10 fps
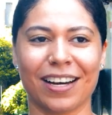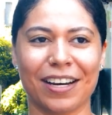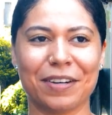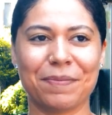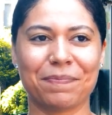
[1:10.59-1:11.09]

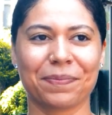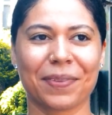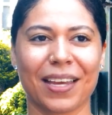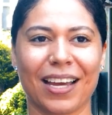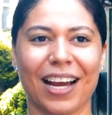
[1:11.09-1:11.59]
I
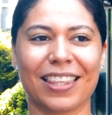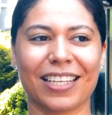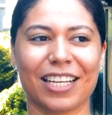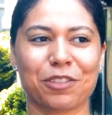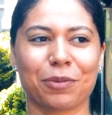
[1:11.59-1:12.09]

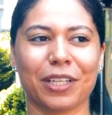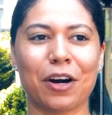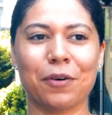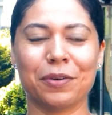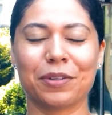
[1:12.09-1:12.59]
think that's really
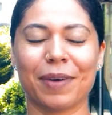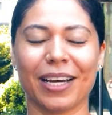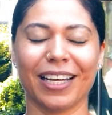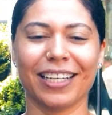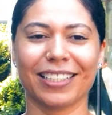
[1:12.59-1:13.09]
honed
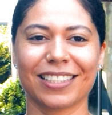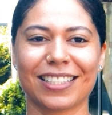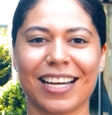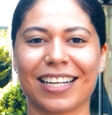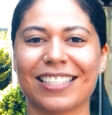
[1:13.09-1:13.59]
my
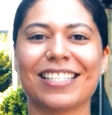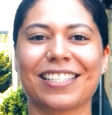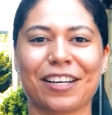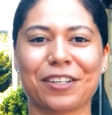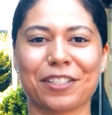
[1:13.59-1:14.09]
technique
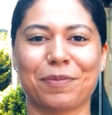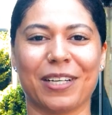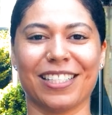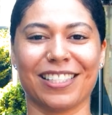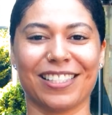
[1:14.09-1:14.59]
skills,
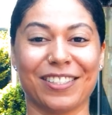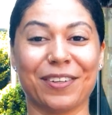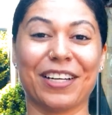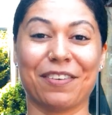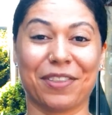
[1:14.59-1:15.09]
because you
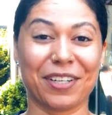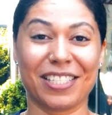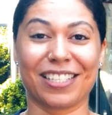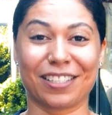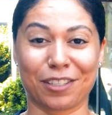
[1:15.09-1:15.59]
only have
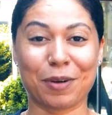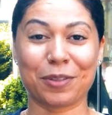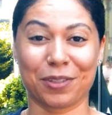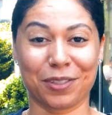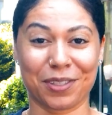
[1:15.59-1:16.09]
36
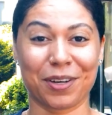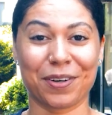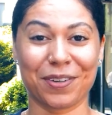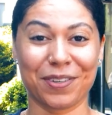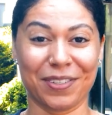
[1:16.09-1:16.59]
exposures,
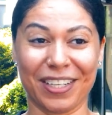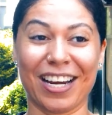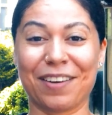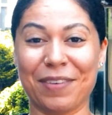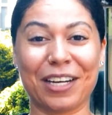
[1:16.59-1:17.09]
so you
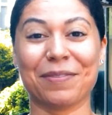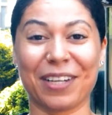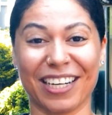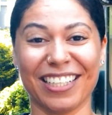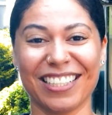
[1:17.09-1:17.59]
got to make them
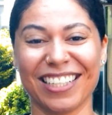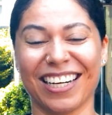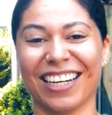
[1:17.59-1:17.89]
good.